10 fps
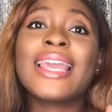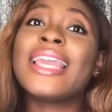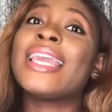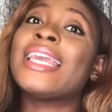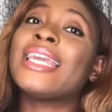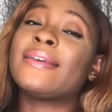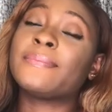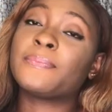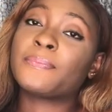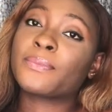a
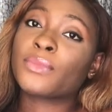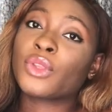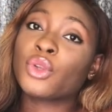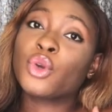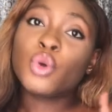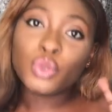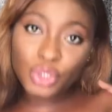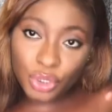good,